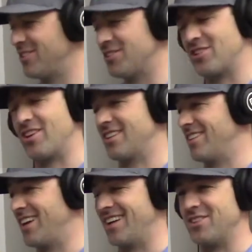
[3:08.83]
your dog can
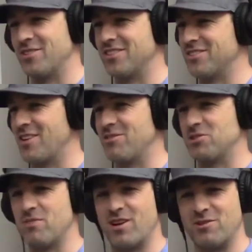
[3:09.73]
die and you can still have a
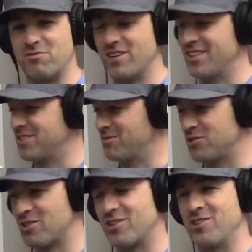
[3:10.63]
smile on your face. I'm gonna
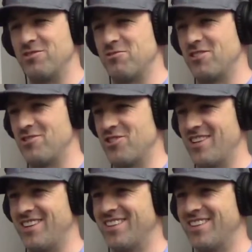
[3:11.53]
start calling you Sunshine."